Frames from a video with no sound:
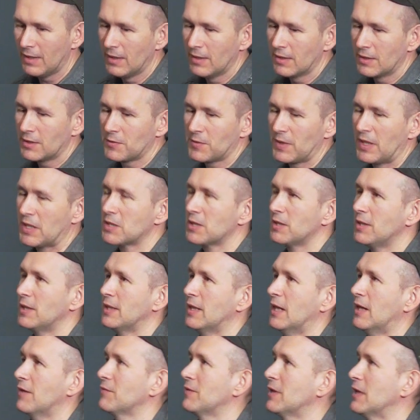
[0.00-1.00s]
Strangely
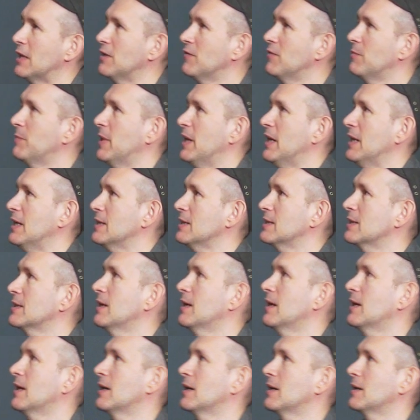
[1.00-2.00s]
enough, naive Bayes
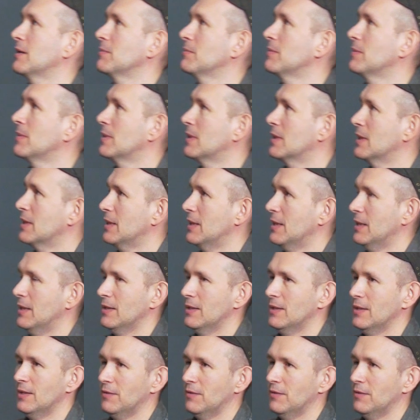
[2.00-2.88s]
in